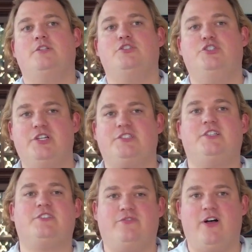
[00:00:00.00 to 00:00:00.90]
Just
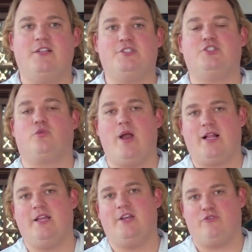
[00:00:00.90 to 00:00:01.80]
as funds
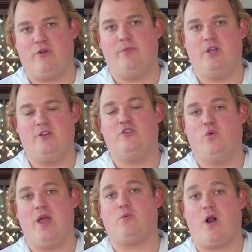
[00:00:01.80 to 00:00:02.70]
directly contributed
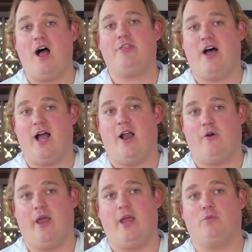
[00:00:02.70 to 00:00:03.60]
to a Roth
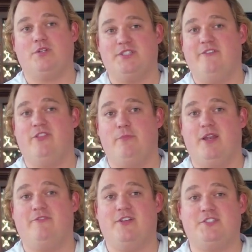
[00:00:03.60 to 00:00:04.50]
IRA receive the
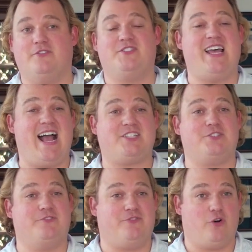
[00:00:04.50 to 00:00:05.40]
benefits of tax
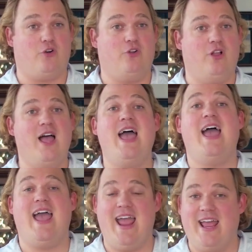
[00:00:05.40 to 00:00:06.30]
deferral
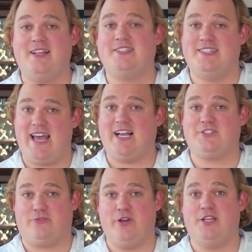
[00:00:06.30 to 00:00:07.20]
and
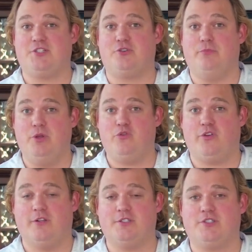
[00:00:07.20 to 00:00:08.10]
tax-free
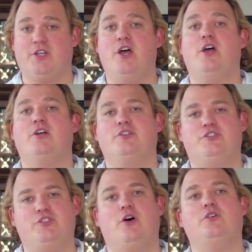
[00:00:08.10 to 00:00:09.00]
distributions,
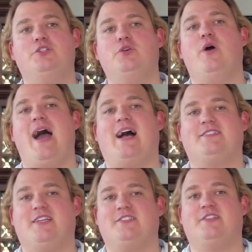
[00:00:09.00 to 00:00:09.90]
so do
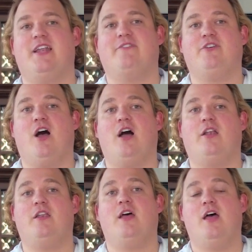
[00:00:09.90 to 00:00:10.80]
assets that have
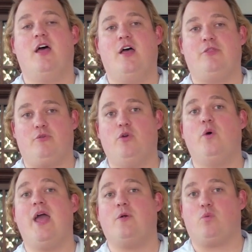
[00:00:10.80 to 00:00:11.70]
gone through
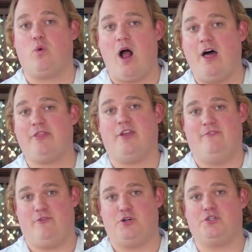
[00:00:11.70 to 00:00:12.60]
a Roth
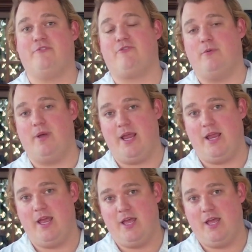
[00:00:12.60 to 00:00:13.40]
conversion from a